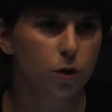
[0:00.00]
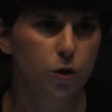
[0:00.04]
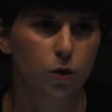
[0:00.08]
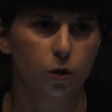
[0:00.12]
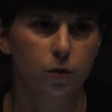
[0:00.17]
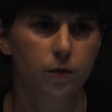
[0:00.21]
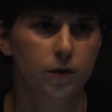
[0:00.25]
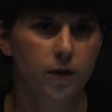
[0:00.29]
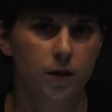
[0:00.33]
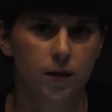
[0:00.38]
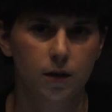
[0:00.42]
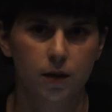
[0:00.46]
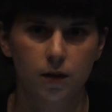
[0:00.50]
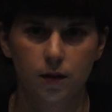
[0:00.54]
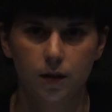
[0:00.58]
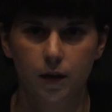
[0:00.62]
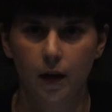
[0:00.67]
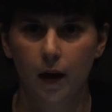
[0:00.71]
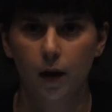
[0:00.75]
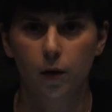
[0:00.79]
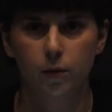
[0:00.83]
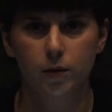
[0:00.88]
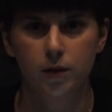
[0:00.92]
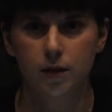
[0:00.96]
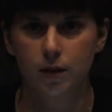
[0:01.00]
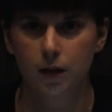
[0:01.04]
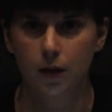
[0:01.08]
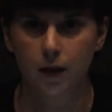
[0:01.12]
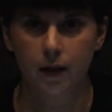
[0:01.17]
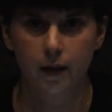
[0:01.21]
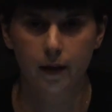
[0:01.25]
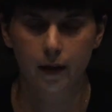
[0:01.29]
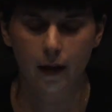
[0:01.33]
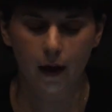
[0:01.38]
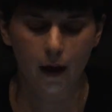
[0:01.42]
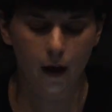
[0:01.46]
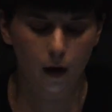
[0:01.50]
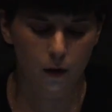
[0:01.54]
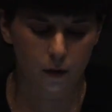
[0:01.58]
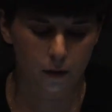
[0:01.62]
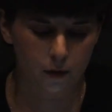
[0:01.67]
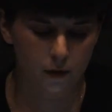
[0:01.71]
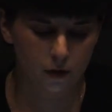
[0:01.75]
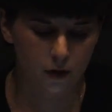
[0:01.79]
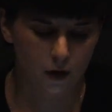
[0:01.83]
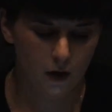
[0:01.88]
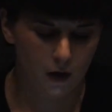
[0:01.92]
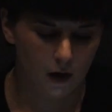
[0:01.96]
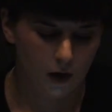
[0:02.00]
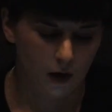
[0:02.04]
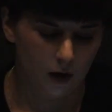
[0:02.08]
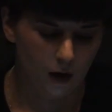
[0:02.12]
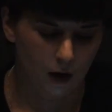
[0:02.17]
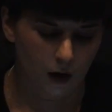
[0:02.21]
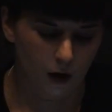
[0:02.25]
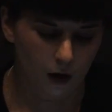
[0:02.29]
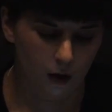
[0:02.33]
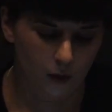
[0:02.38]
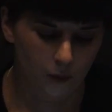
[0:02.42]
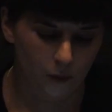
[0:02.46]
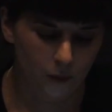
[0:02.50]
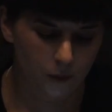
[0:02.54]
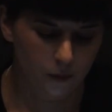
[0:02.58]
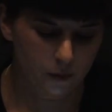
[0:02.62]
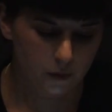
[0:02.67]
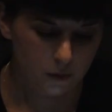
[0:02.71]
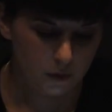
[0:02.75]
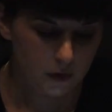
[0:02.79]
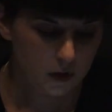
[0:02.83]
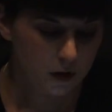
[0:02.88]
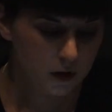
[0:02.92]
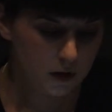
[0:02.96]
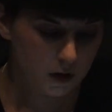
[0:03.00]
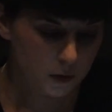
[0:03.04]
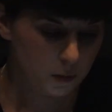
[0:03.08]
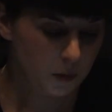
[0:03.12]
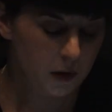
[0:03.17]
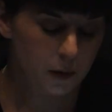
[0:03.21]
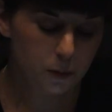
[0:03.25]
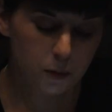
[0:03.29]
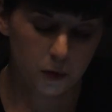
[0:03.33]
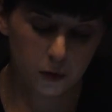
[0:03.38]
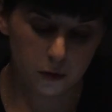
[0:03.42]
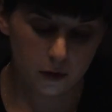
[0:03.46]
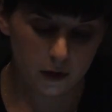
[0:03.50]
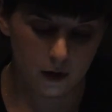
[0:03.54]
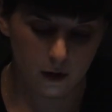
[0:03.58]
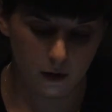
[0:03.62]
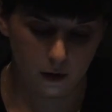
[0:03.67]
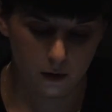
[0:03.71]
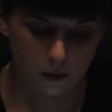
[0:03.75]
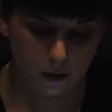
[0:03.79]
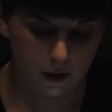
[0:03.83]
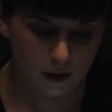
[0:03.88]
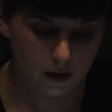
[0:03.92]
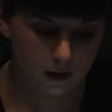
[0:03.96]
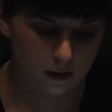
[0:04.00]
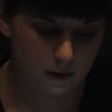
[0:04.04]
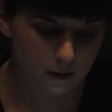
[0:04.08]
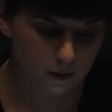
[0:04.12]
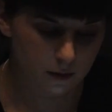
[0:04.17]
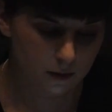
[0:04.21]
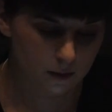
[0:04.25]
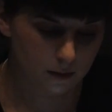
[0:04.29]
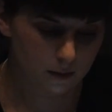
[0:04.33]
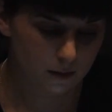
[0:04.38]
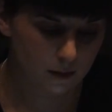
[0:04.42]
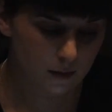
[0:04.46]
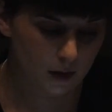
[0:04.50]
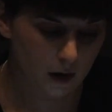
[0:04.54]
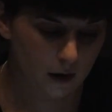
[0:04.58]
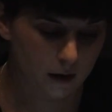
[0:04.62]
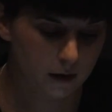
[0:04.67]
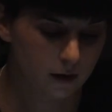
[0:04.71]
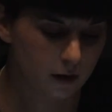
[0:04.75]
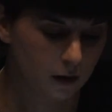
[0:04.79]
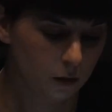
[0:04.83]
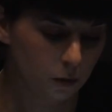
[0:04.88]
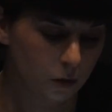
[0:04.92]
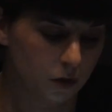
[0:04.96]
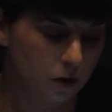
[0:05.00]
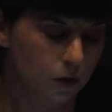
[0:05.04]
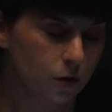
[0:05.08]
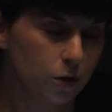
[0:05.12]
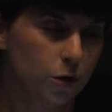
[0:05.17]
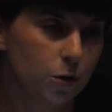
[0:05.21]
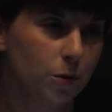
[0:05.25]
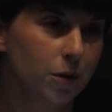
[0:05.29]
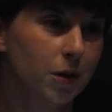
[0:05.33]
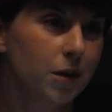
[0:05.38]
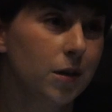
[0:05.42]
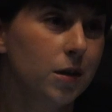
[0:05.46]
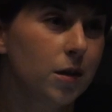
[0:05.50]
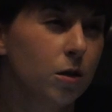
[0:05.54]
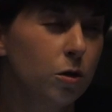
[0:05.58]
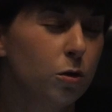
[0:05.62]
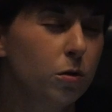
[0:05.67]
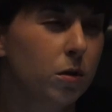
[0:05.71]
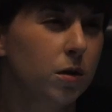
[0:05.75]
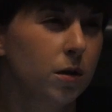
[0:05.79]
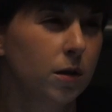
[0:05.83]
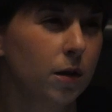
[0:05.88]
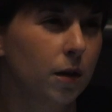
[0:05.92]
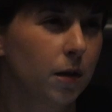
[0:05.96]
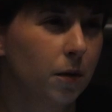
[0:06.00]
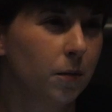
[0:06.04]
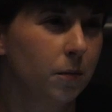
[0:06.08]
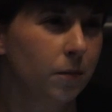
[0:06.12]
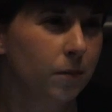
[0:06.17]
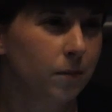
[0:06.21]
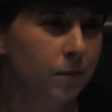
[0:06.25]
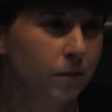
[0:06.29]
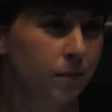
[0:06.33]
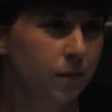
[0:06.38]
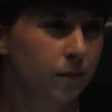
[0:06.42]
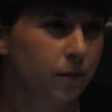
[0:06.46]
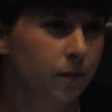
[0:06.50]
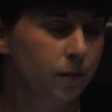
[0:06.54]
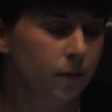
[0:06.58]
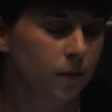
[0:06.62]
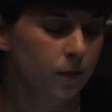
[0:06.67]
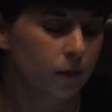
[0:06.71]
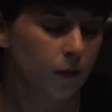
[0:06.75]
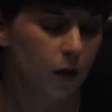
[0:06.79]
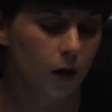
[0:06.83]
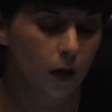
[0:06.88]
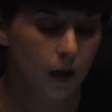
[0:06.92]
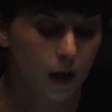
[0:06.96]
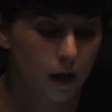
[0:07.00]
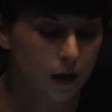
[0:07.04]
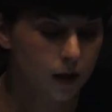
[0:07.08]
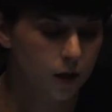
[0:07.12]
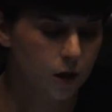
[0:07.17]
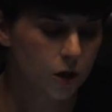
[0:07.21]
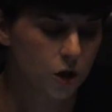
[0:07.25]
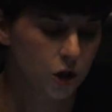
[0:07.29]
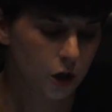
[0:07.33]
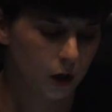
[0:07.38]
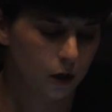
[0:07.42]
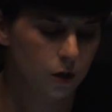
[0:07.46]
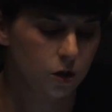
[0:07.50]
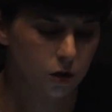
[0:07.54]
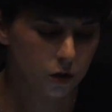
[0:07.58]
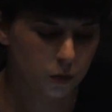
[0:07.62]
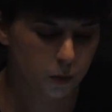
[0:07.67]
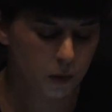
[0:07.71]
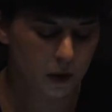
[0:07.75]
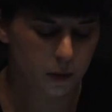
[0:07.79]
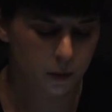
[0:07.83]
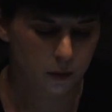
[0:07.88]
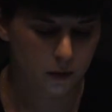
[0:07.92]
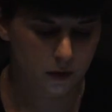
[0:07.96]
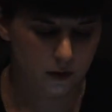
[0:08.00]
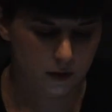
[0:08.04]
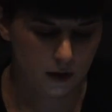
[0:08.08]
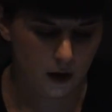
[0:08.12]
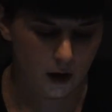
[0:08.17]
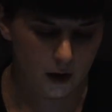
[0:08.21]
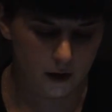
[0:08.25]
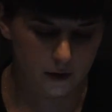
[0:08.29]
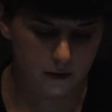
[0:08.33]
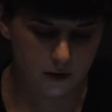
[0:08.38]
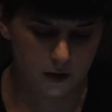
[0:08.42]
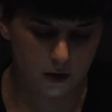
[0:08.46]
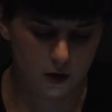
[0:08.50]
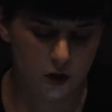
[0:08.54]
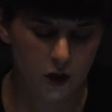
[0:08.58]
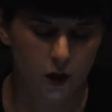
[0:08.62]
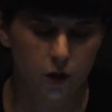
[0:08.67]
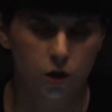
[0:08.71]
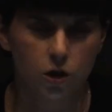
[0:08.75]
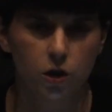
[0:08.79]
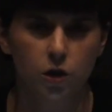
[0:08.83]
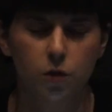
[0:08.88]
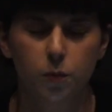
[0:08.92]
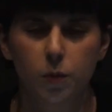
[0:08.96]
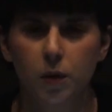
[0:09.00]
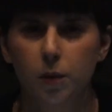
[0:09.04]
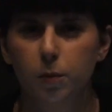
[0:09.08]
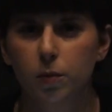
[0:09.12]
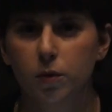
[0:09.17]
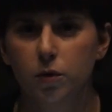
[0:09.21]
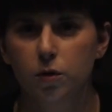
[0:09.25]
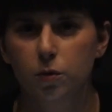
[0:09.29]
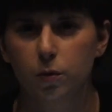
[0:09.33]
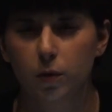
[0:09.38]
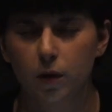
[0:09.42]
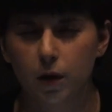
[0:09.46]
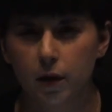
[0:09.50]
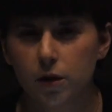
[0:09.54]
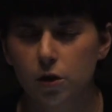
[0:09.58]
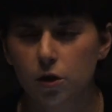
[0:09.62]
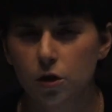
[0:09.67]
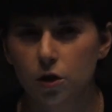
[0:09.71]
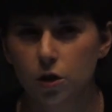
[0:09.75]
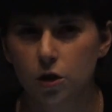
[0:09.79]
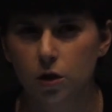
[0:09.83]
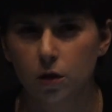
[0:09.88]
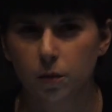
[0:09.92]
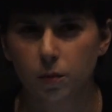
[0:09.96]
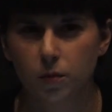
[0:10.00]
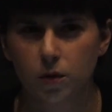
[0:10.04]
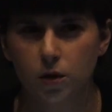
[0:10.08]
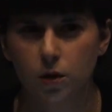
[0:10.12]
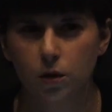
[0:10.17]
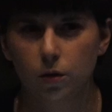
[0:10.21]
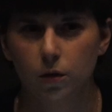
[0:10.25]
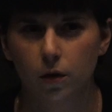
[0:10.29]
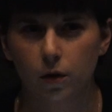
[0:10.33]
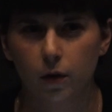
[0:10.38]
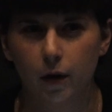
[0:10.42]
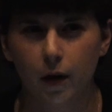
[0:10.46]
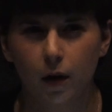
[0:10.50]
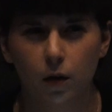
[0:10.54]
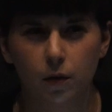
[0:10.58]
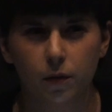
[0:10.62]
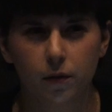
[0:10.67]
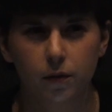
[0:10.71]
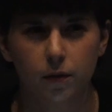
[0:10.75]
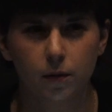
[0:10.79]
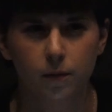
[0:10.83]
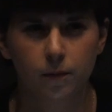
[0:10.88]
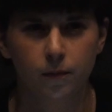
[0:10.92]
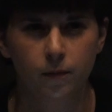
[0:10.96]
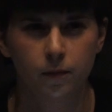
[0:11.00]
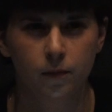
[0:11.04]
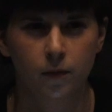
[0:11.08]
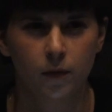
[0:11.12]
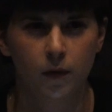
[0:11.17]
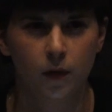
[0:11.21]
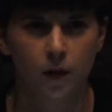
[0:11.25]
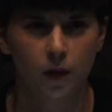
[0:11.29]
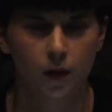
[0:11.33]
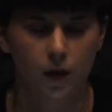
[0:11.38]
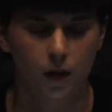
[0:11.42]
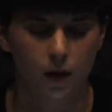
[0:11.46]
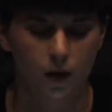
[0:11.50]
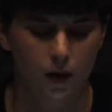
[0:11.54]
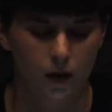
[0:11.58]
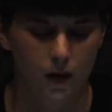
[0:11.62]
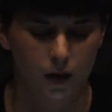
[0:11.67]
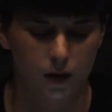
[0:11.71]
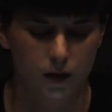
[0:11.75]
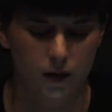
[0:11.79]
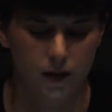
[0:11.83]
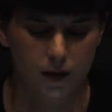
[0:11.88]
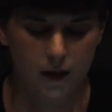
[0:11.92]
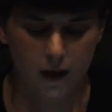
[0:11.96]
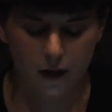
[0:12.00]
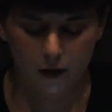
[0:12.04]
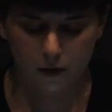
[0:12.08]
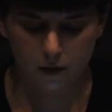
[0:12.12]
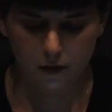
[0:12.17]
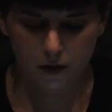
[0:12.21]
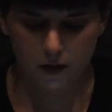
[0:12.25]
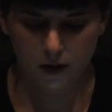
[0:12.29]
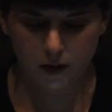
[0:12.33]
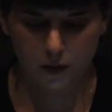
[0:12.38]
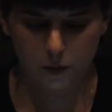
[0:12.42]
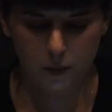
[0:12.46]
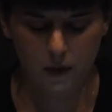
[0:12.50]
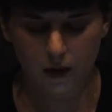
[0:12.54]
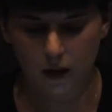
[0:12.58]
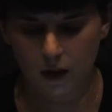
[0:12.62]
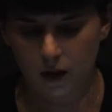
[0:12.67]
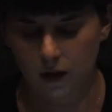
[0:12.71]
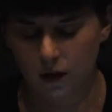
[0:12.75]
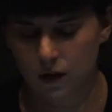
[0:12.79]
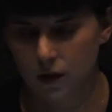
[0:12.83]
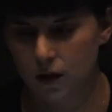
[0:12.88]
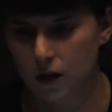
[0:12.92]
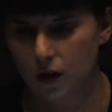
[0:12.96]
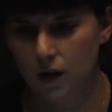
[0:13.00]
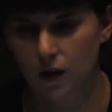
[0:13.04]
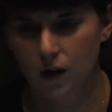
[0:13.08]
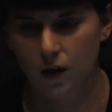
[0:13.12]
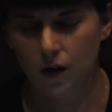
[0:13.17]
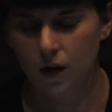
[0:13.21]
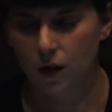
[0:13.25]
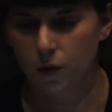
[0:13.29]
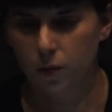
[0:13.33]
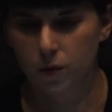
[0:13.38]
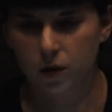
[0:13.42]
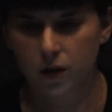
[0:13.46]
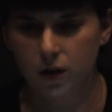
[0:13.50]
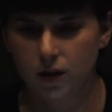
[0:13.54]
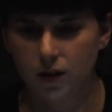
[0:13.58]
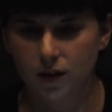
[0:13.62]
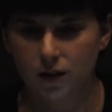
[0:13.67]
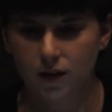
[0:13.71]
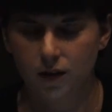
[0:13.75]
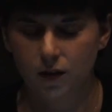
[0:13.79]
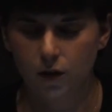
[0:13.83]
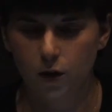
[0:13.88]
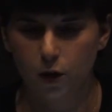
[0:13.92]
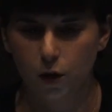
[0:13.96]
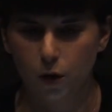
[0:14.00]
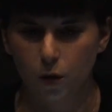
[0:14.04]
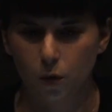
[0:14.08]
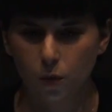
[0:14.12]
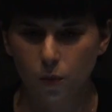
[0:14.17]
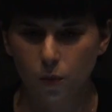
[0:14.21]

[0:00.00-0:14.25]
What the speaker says: services and how it's laid out. These people are here, and I think what they're doing is interesting. Again, it changes people's lives. It changes people's relationship to their health. Instead of this being a really,